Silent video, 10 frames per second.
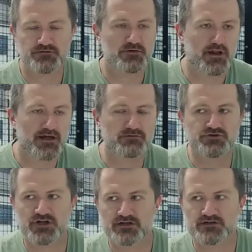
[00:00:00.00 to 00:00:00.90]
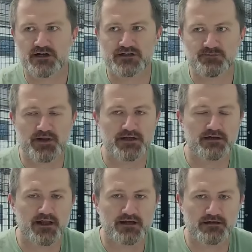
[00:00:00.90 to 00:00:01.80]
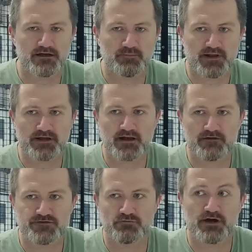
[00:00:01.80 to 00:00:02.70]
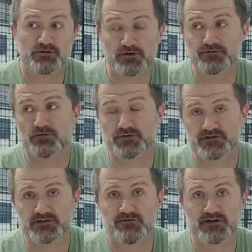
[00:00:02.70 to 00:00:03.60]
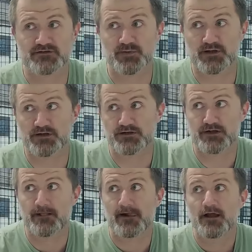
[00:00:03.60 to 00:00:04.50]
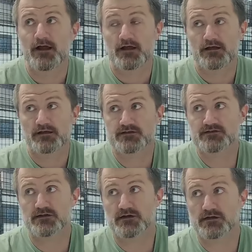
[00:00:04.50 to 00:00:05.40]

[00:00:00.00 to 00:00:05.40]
If you like to change sides, playing left or right, or if you're this advanced player that is